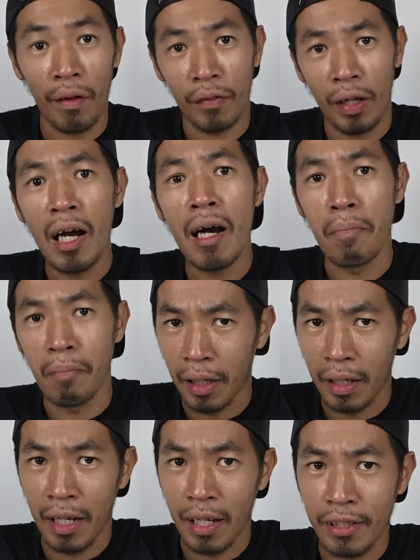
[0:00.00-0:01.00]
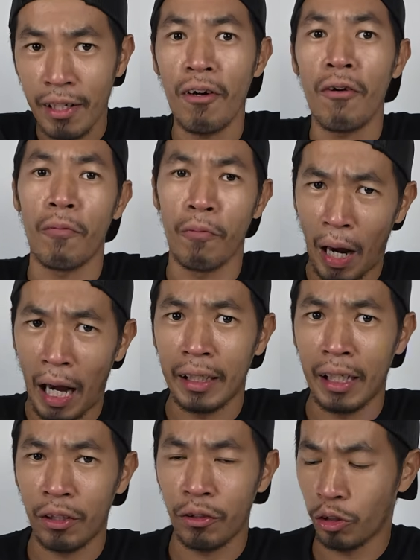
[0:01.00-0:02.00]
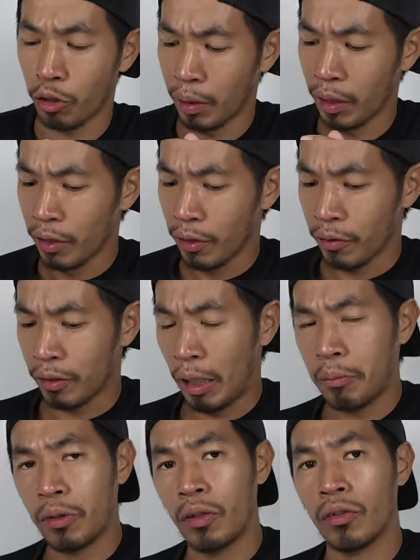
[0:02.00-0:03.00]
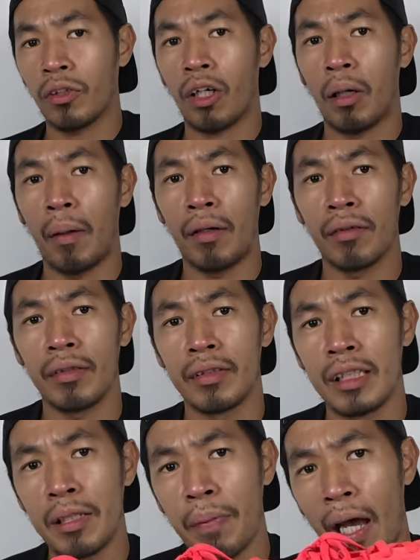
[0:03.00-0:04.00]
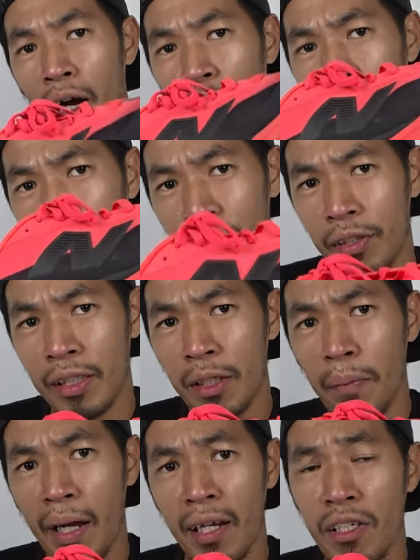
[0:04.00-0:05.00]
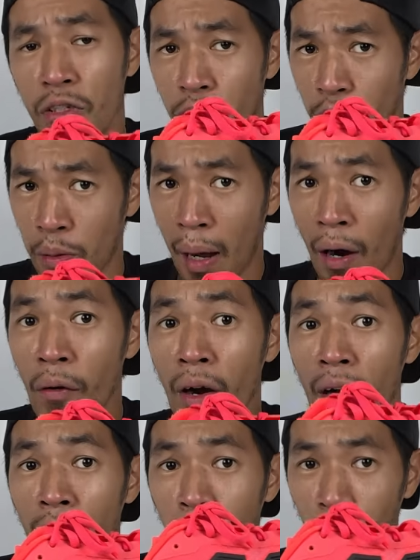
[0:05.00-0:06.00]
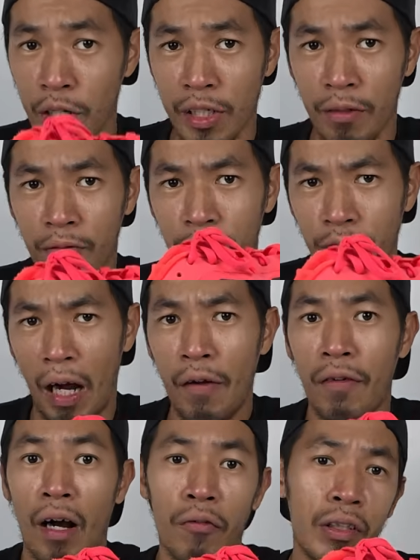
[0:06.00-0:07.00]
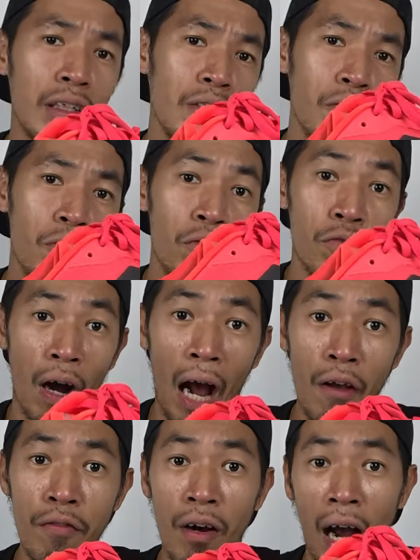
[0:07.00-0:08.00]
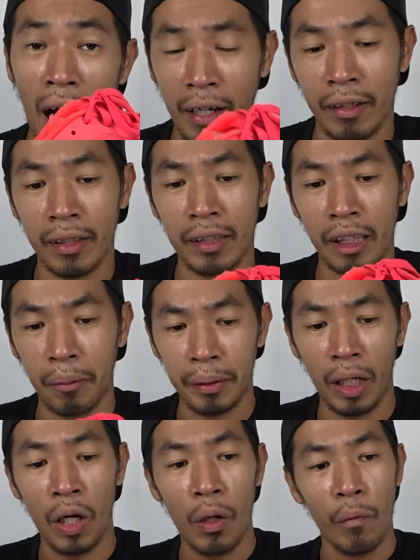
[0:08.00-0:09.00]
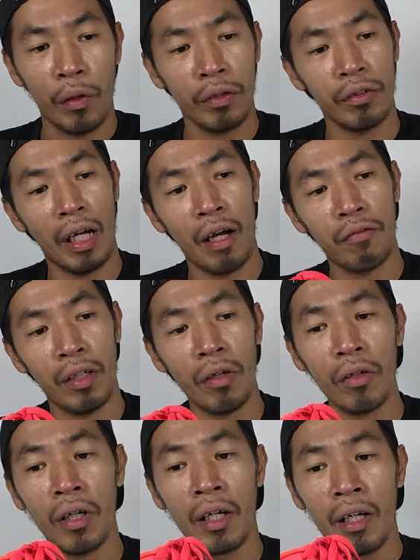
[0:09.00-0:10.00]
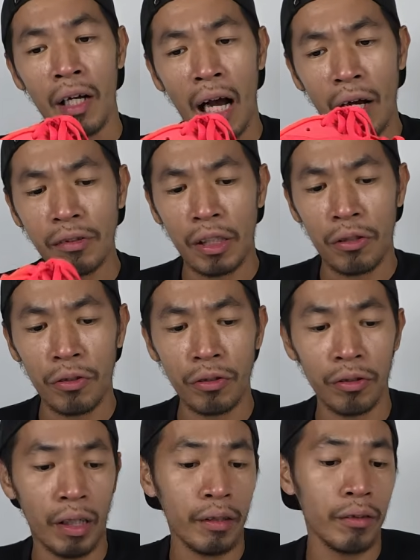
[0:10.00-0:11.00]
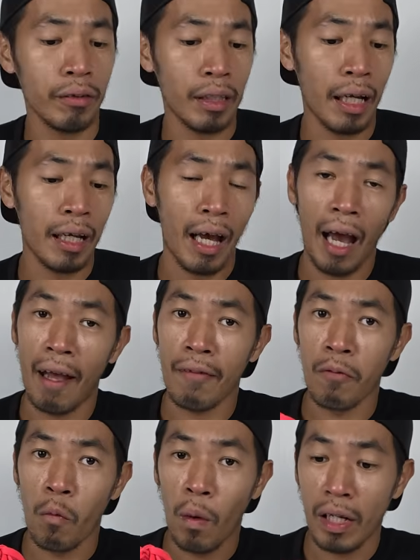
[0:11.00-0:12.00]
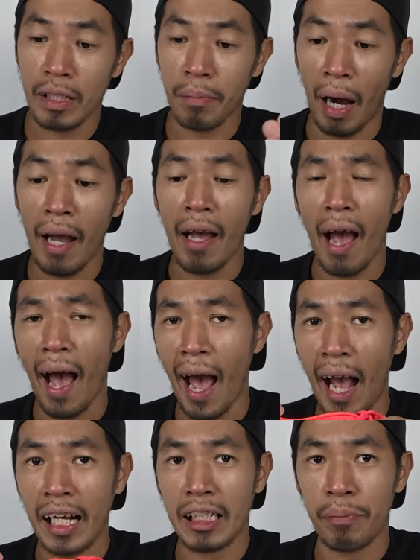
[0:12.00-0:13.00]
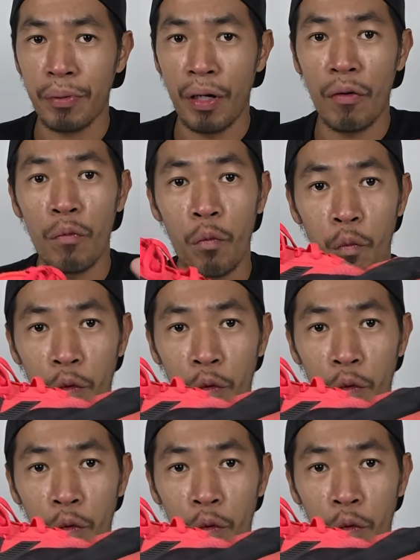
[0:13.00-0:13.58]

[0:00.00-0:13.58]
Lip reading: one of the Malaysia running YouTuber. Today I'm going to talk about this pair of shoes, New Balance Rebel version 5 after 500 km. We're going to have a look how the shoes look like and what's my experience